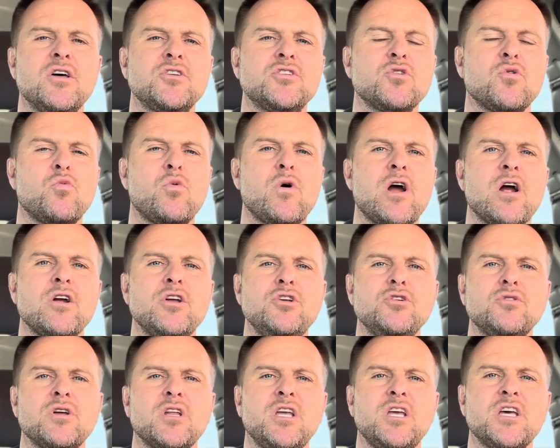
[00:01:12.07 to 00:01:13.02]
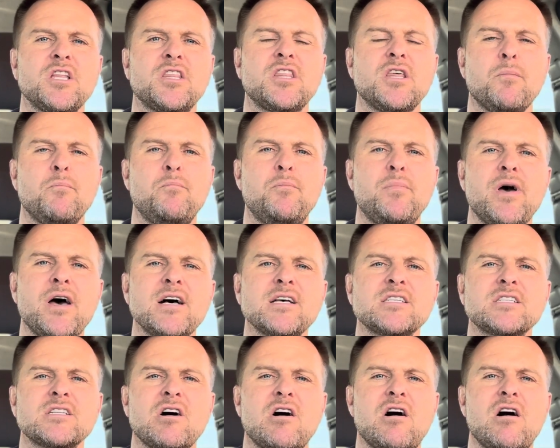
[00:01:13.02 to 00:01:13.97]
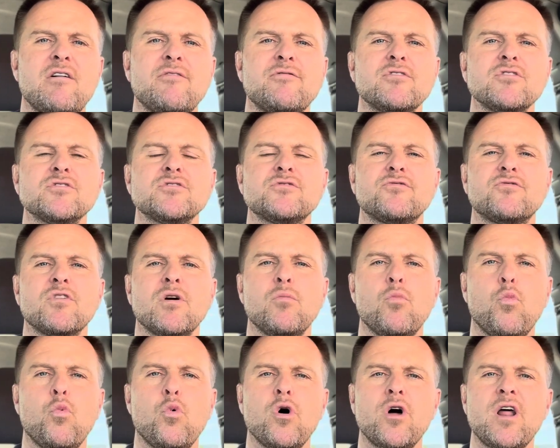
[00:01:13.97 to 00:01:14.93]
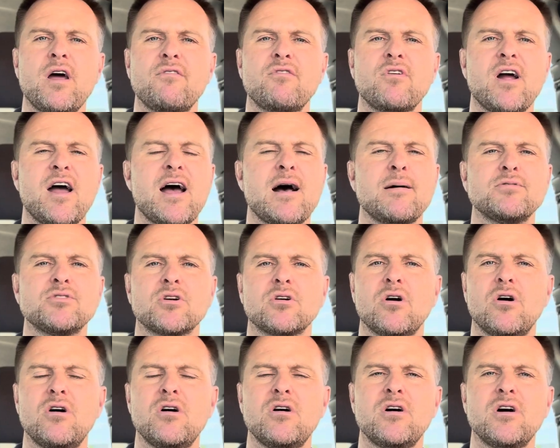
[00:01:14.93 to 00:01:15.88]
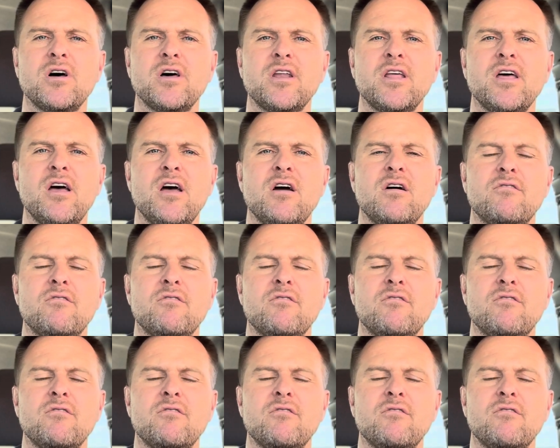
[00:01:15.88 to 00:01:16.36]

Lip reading: to where you can get the best offers from whatever apps are on